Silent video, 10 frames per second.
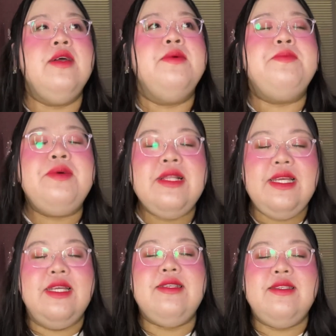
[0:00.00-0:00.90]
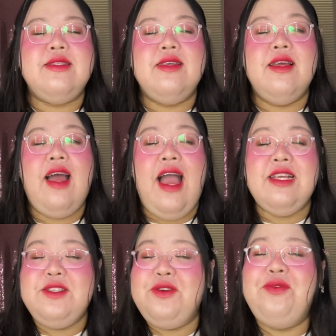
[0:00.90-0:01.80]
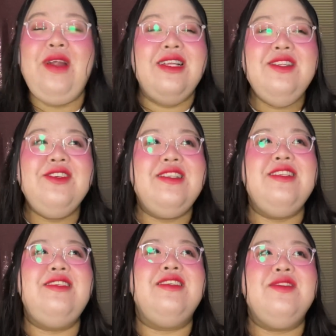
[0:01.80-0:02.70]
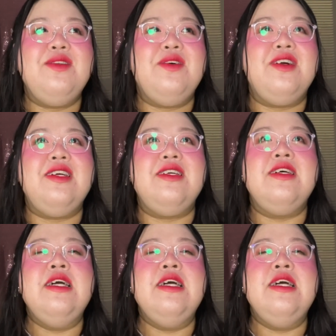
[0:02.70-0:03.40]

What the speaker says: Please, I surrender this to you, Lord.